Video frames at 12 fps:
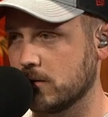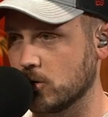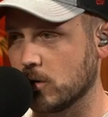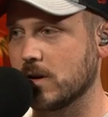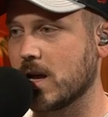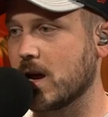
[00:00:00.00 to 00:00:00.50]

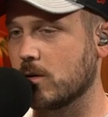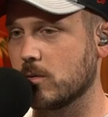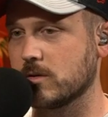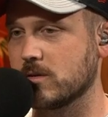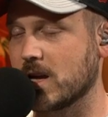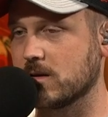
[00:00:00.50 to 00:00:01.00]
Jordan Howard
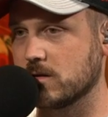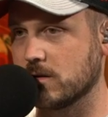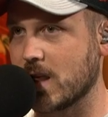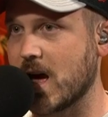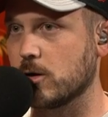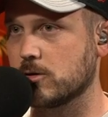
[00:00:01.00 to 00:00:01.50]
was not a
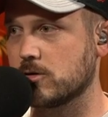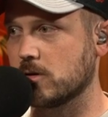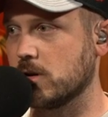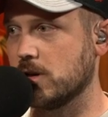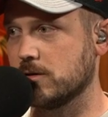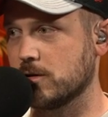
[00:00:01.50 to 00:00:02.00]
slouch
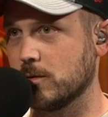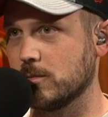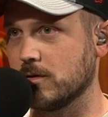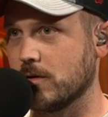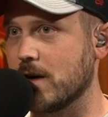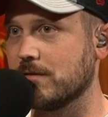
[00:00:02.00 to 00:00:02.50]
in
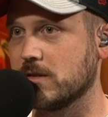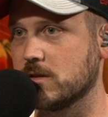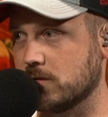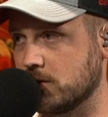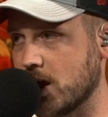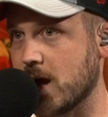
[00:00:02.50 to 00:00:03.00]
terms of
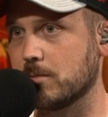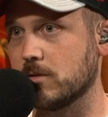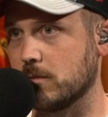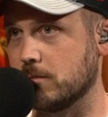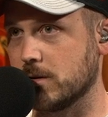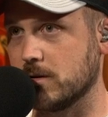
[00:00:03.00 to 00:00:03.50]
offensive snaps
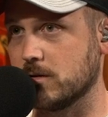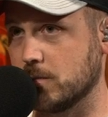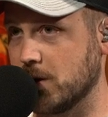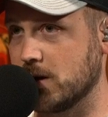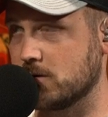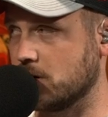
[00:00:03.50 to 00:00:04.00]
and
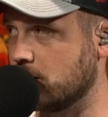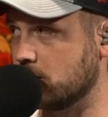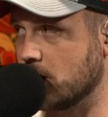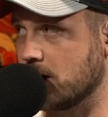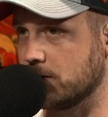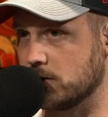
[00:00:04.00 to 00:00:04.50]
participation in
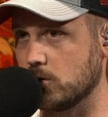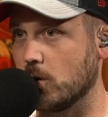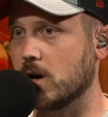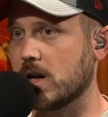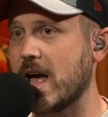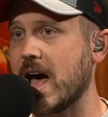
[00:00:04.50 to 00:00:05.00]
this offense. You
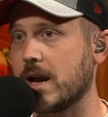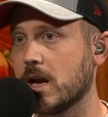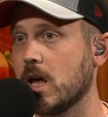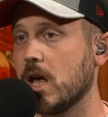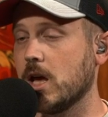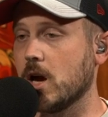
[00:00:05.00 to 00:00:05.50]
already had
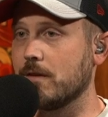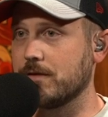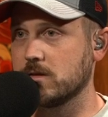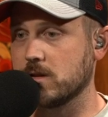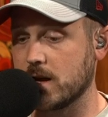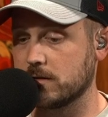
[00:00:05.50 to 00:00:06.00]
an
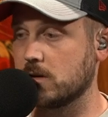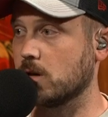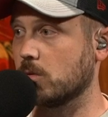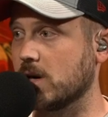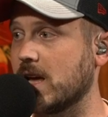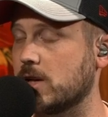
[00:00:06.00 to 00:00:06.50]
offense last
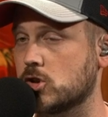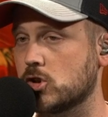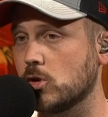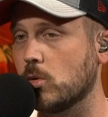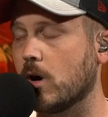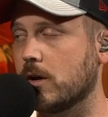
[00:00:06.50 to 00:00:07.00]
year where he had
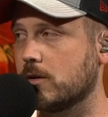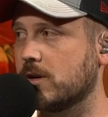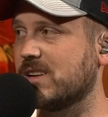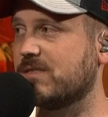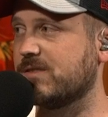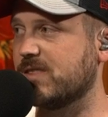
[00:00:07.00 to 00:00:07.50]

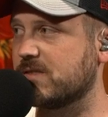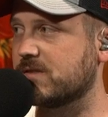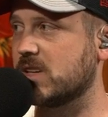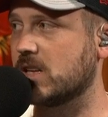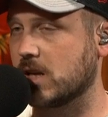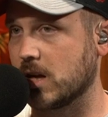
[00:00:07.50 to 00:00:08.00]

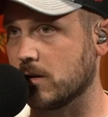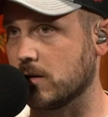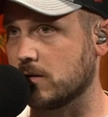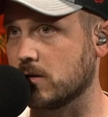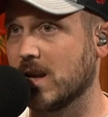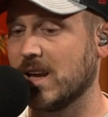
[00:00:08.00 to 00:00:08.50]
250
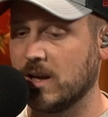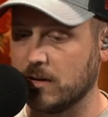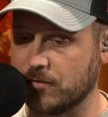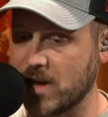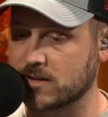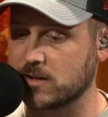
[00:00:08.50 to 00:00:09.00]
carries.
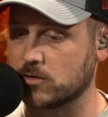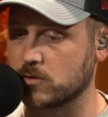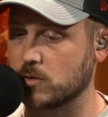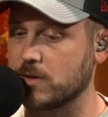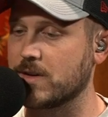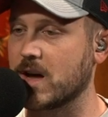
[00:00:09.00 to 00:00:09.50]
In fact, his
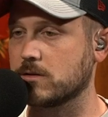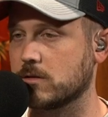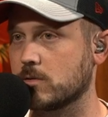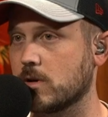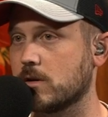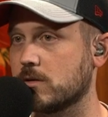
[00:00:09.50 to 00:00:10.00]

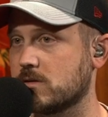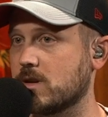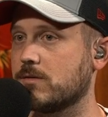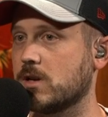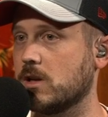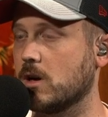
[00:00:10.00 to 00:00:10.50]

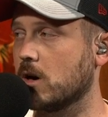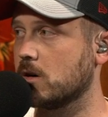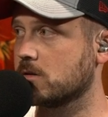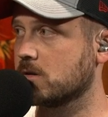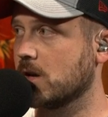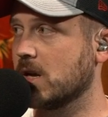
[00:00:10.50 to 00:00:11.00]
3,370
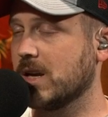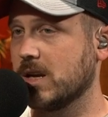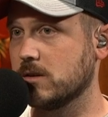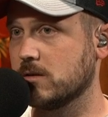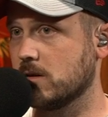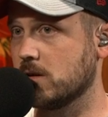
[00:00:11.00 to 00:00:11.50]
yards
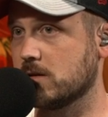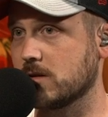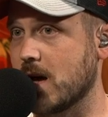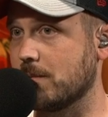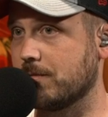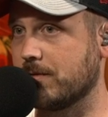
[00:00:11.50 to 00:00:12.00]
is in the
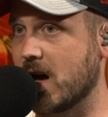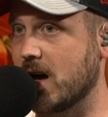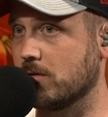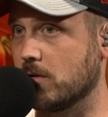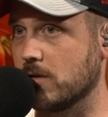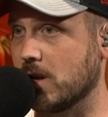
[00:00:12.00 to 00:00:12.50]
top
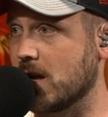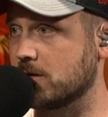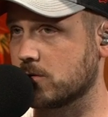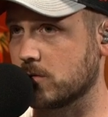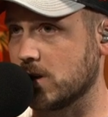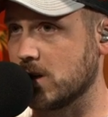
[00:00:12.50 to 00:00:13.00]
5 over the
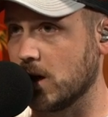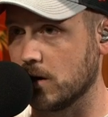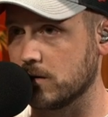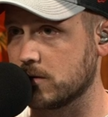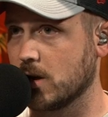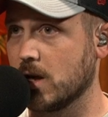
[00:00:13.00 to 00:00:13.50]
last 3
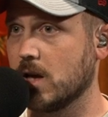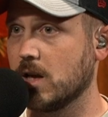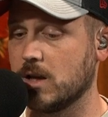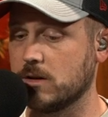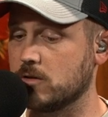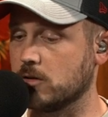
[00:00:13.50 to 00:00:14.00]
years.
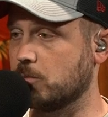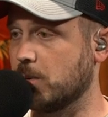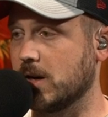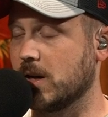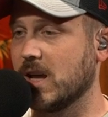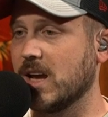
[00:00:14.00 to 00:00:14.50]
He's just
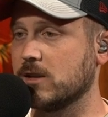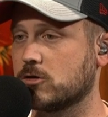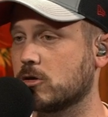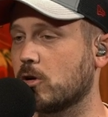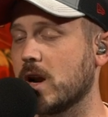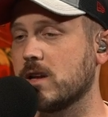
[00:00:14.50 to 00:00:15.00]
been
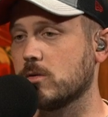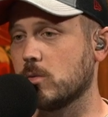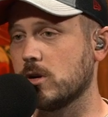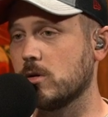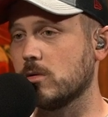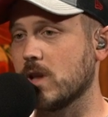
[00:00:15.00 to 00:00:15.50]
it's crazy
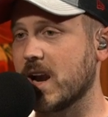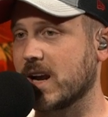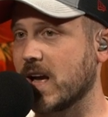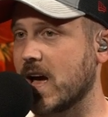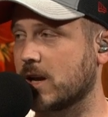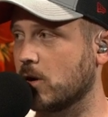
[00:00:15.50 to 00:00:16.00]
when you let a
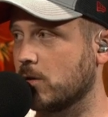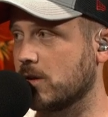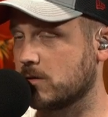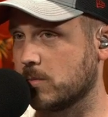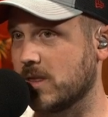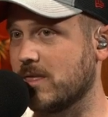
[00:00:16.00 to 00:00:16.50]
guy go
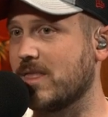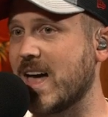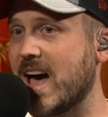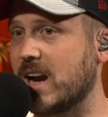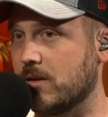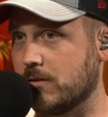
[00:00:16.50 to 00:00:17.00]
that's been
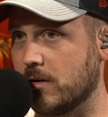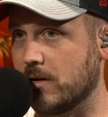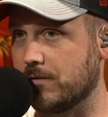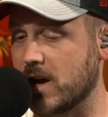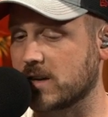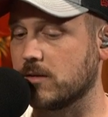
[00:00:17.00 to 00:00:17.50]
that
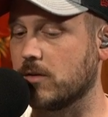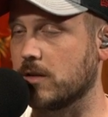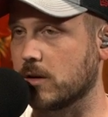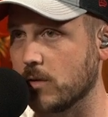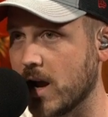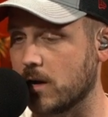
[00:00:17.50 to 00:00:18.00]
effective on
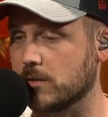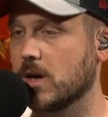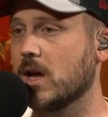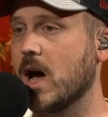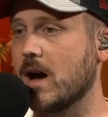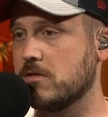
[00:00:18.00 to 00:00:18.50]
the ground.
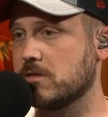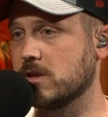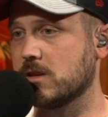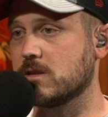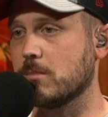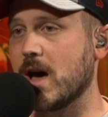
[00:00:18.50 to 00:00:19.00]

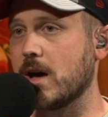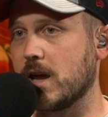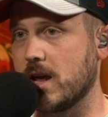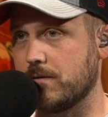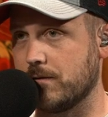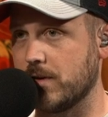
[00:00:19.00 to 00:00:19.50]
Obviously, it's about
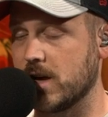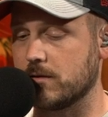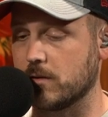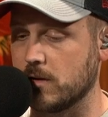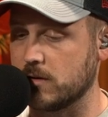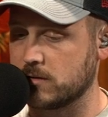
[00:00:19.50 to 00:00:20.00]
a fit
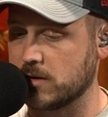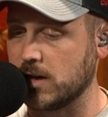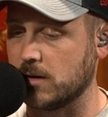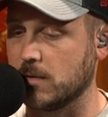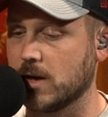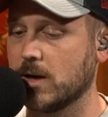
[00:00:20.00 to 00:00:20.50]
for this team.